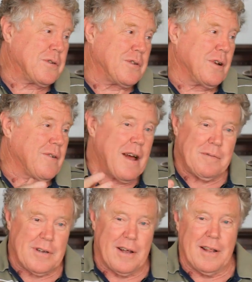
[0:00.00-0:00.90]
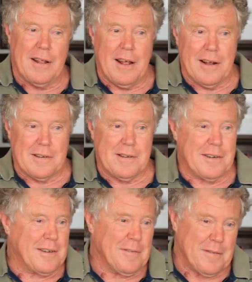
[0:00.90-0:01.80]
Stuart Ramsey, and uh, I
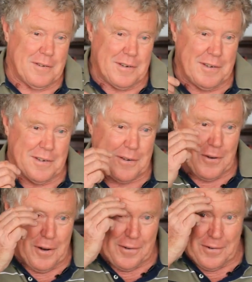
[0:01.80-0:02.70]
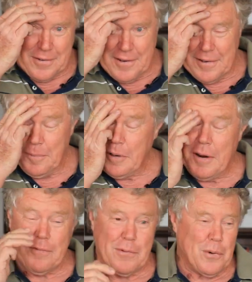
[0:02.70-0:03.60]
said to him, Jesus, God, look, you're going to
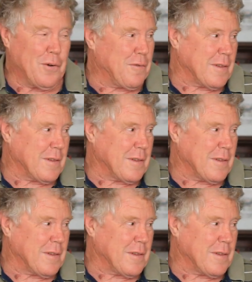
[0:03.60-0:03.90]
fall off